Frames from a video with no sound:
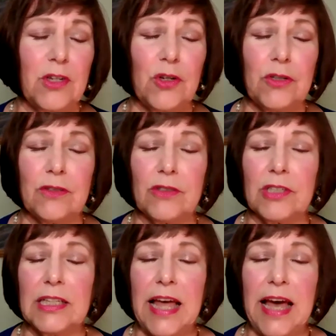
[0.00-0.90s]
heard
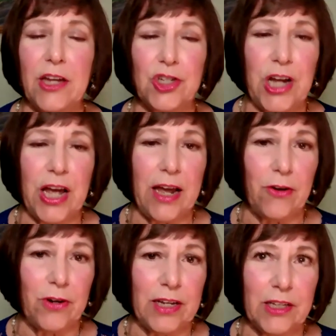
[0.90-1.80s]
glass
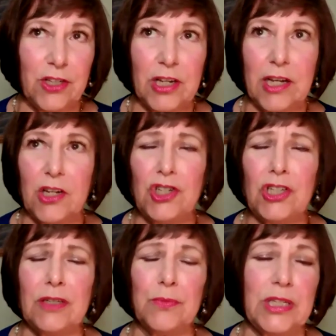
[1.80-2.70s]
shattering, and
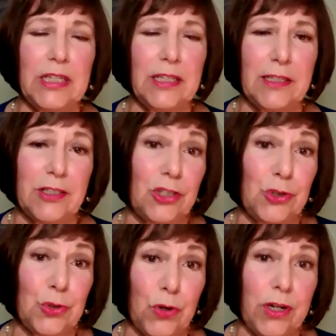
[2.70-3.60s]
she completely
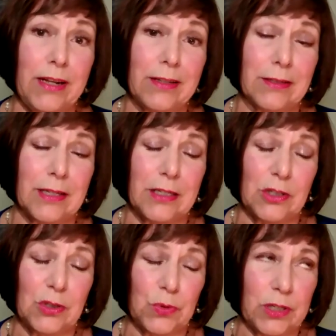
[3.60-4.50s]
destroyed, as
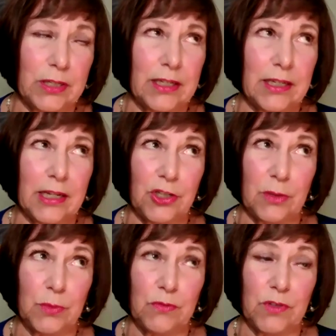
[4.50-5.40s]
kittens would, and I
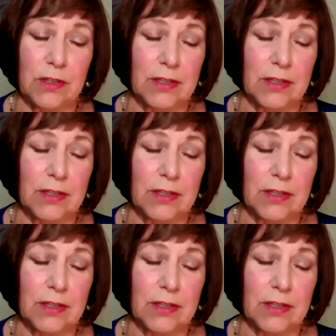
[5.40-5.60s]
should have